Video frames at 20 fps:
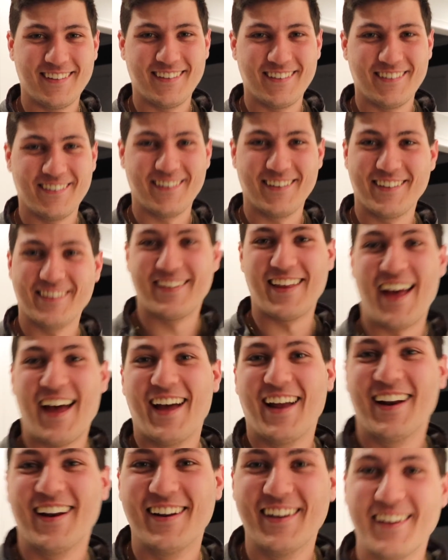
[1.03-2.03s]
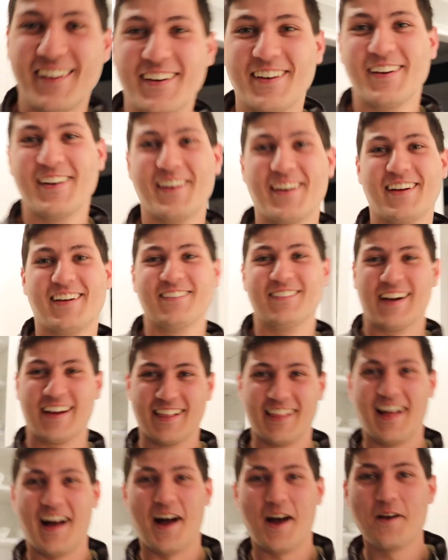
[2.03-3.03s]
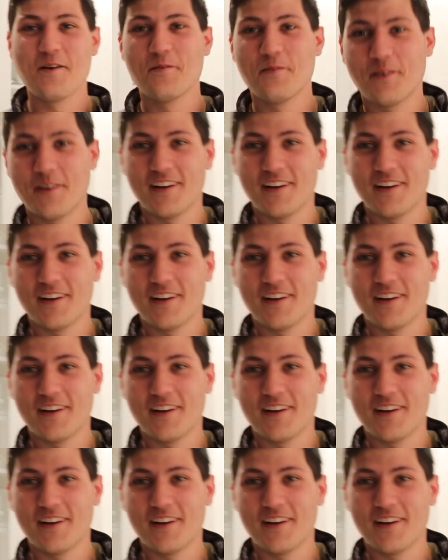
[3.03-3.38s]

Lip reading: What is that? Am I live?